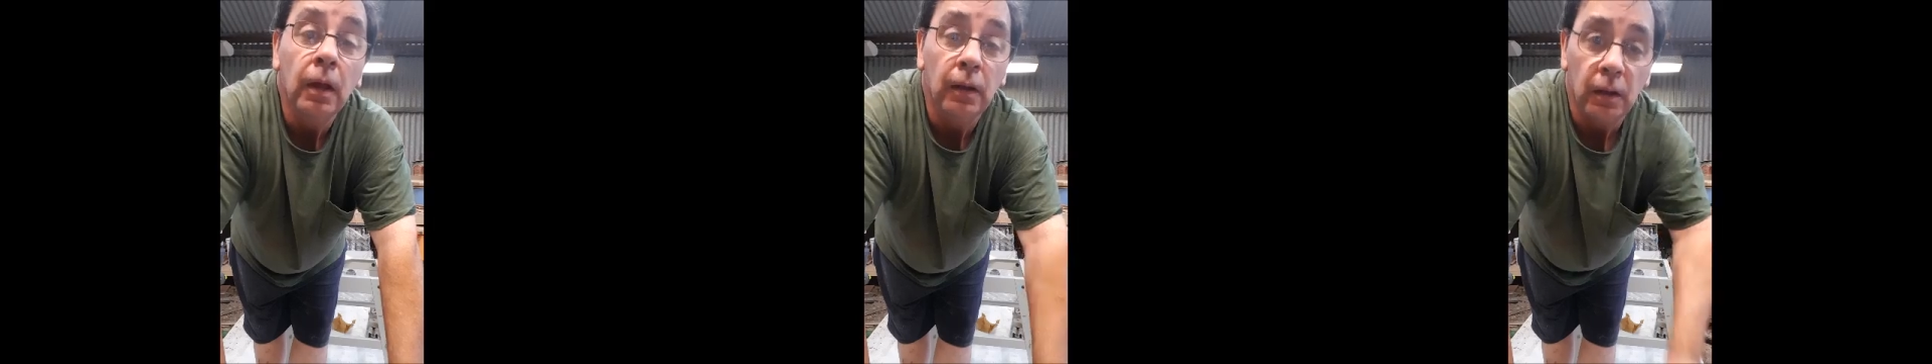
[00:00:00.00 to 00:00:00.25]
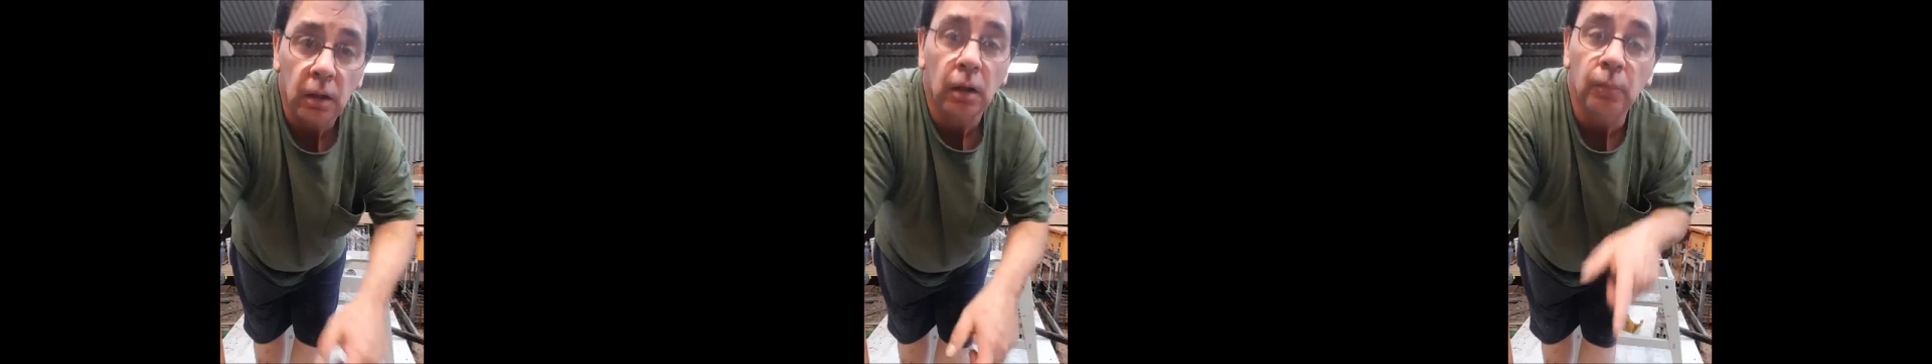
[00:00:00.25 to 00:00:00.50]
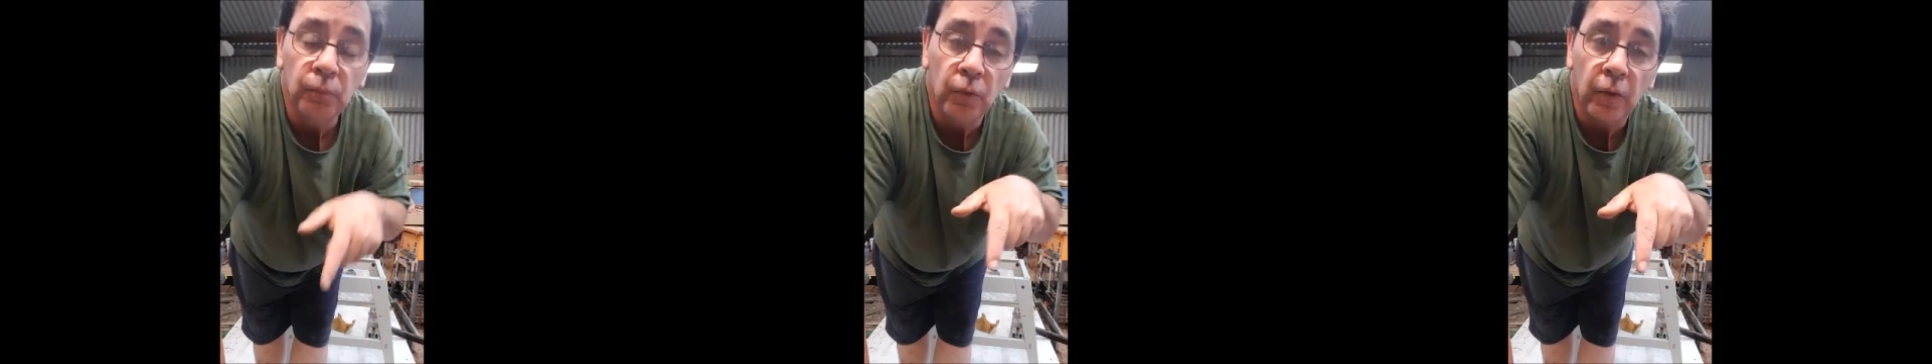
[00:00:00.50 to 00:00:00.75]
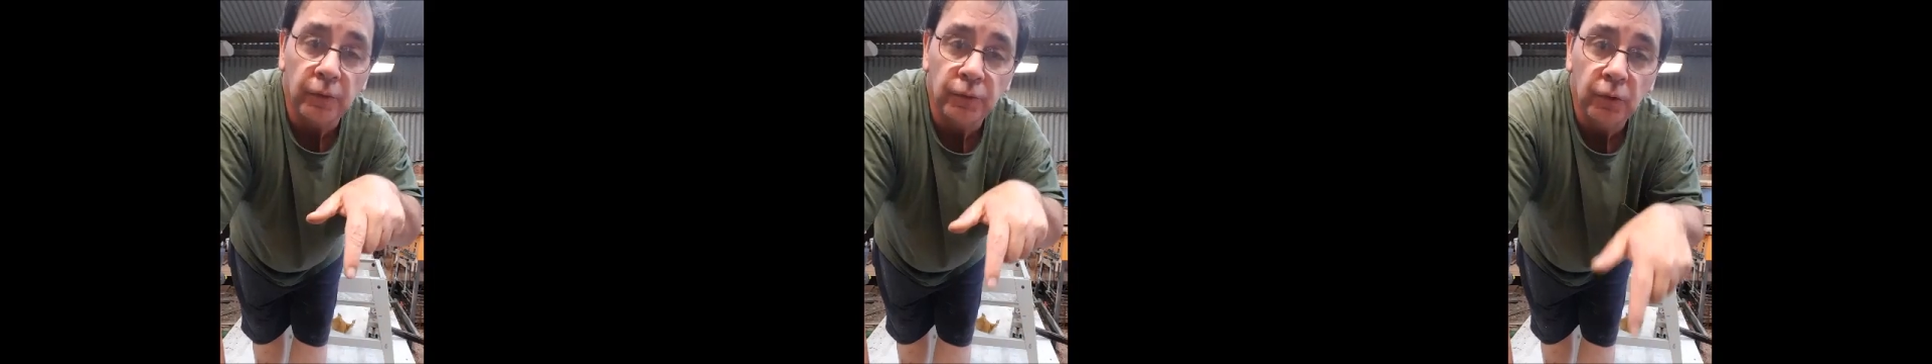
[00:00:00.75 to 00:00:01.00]
and then we're going to
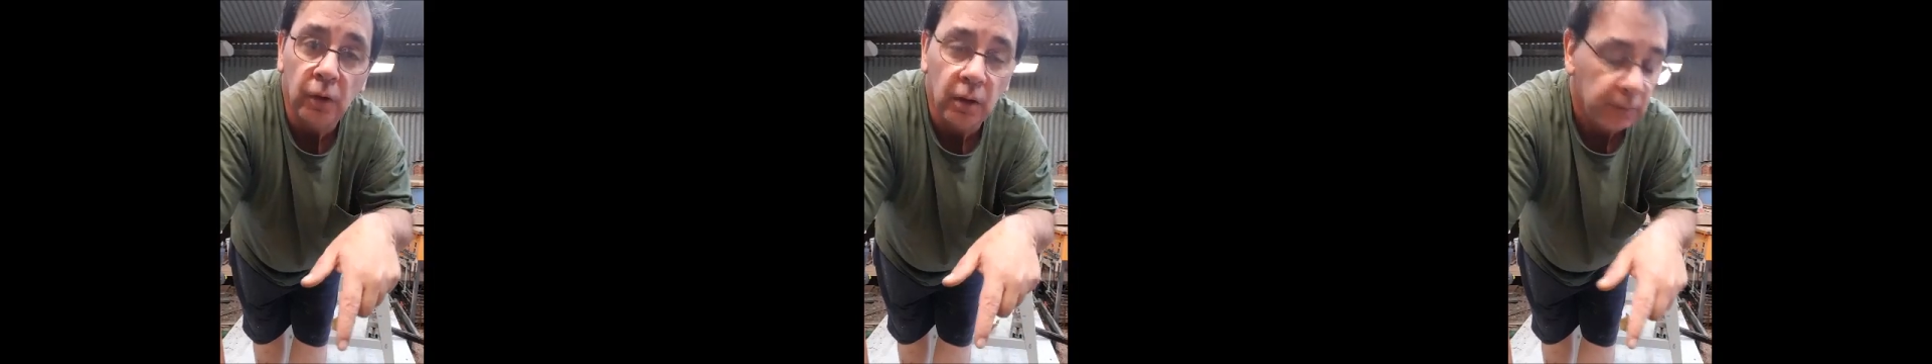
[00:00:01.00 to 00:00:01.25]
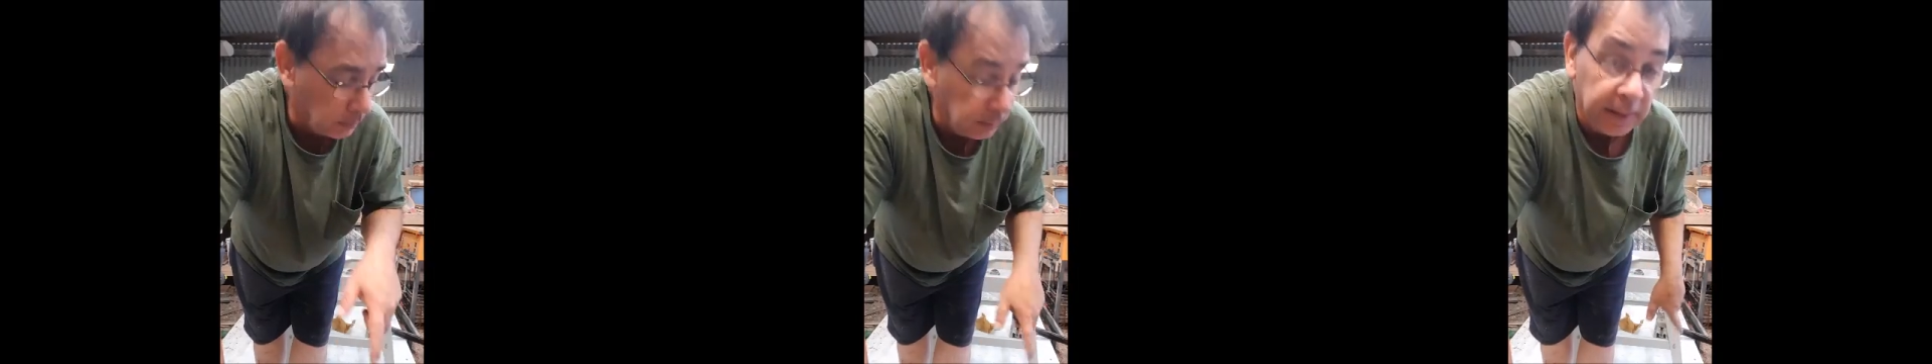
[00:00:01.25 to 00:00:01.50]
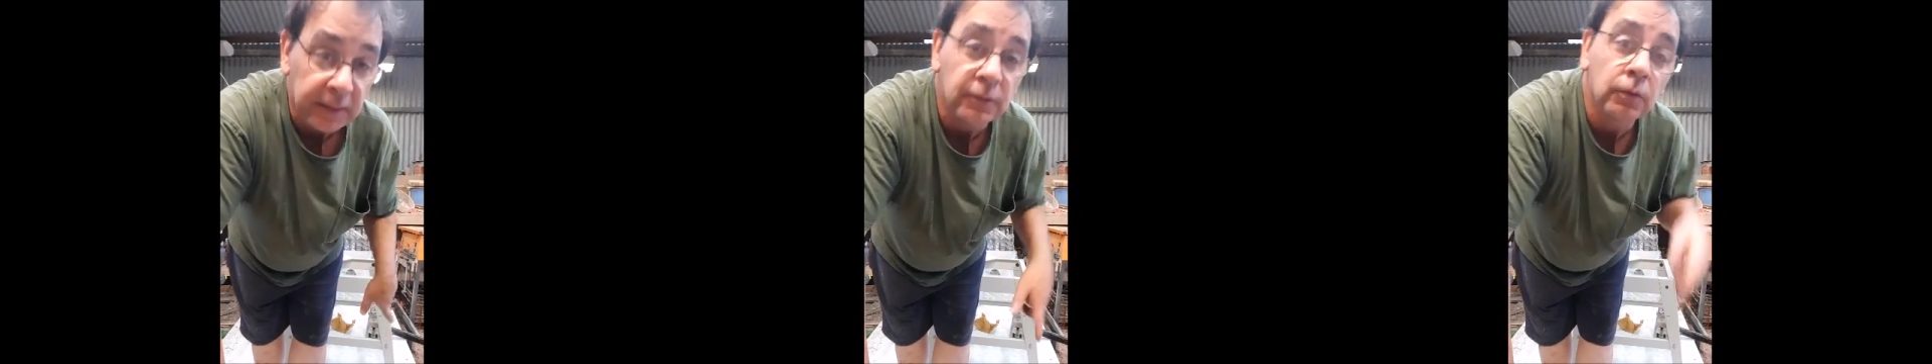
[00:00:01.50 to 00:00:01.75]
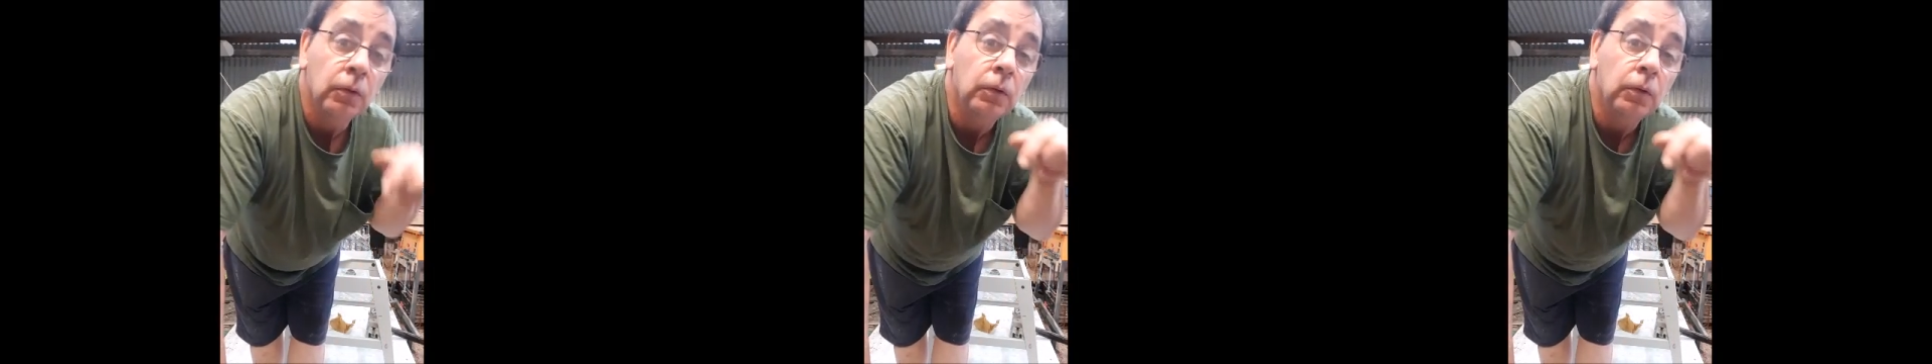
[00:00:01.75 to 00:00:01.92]
put the legs